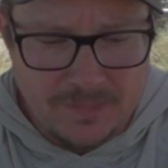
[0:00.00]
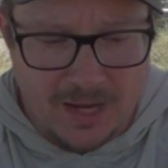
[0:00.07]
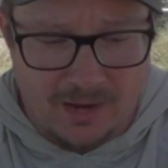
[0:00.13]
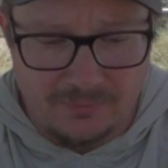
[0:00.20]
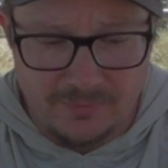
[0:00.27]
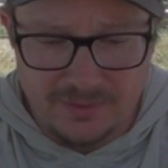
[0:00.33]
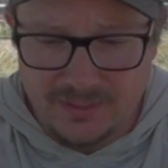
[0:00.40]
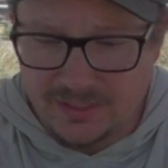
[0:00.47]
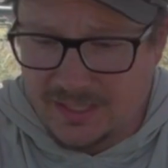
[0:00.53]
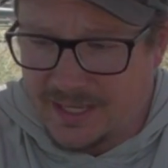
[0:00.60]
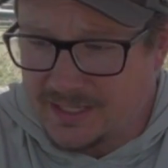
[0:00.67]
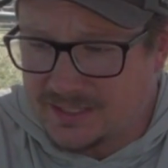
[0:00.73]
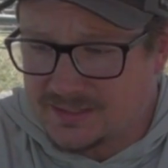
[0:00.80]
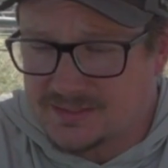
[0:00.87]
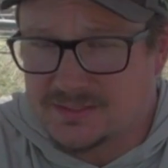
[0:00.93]
I really
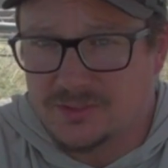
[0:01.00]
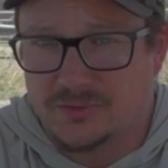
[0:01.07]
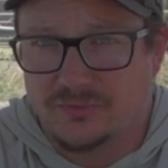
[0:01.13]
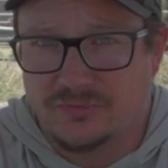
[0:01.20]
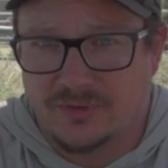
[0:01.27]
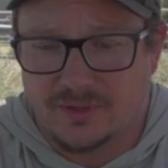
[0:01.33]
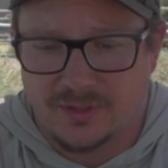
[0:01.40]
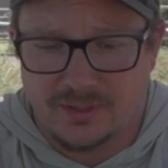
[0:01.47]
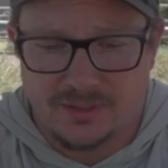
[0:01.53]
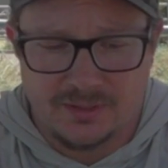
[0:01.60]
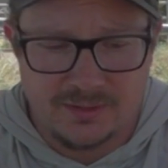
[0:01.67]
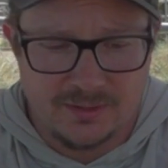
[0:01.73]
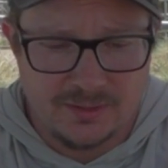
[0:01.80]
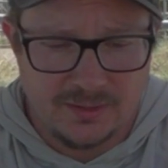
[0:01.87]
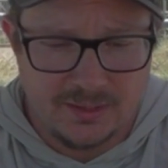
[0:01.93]
like it so far.
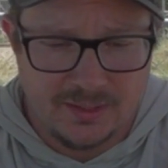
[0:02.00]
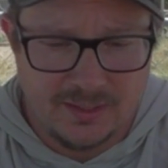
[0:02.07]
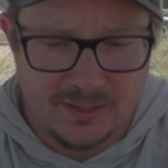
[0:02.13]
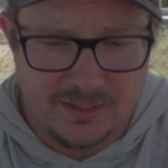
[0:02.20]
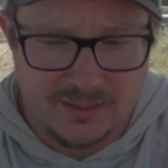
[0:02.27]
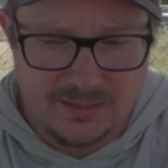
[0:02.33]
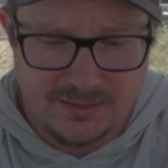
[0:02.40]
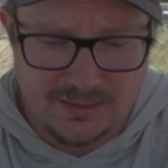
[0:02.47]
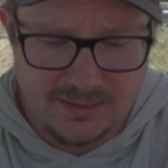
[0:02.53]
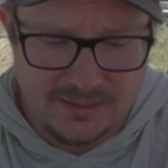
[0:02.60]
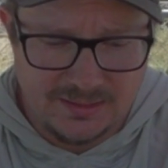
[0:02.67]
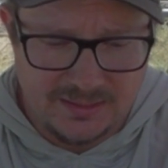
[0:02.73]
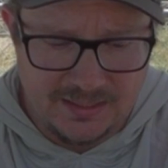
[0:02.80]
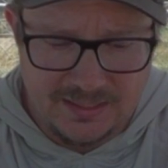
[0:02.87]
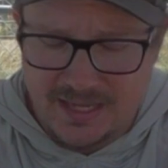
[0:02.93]

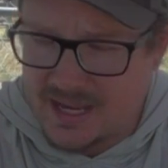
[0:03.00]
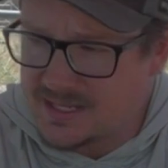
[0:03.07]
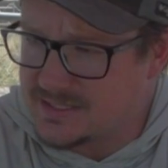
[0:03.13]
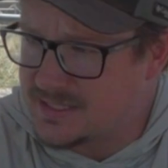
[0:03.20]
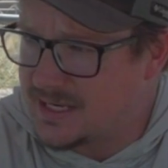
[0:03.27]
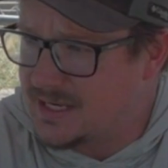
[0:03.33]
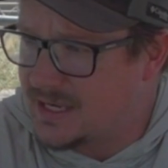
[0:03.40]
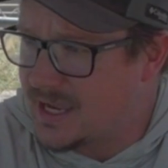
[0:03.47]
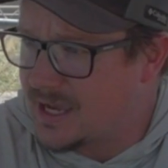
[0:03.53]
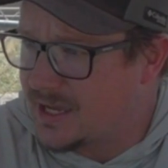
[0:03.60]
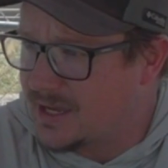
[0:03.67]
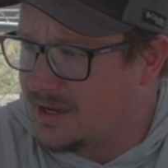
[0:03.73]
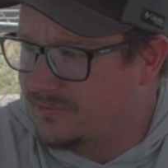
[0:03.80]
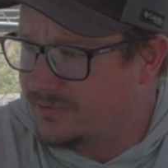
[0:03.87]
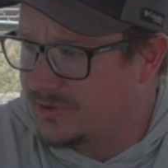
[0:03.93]
It has
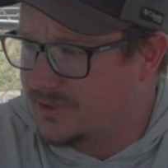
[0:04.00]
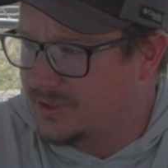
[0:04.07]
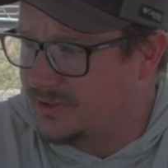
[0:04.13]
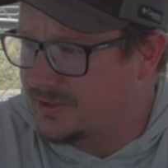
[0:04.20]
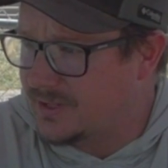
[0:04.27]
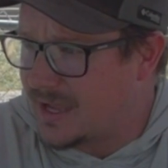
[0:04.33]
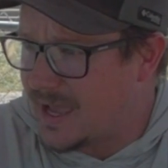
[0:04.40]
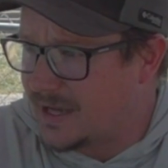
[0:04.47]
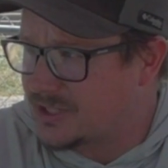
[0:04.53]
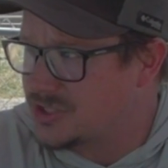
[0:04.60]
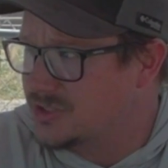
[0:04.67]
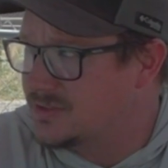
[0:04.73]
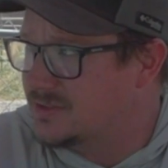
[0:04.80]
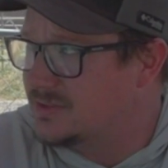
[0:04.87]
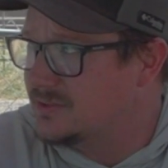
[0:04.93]
a very good
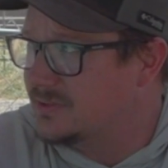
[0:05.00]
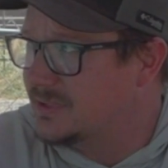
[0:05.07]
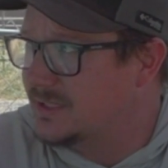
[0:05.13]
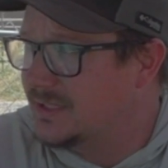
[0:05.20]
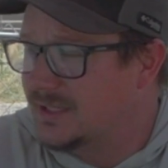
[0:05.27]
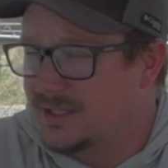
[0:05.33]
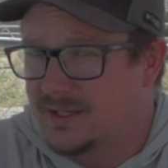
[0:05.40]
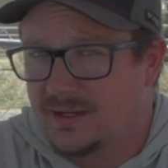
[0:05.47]
action to it.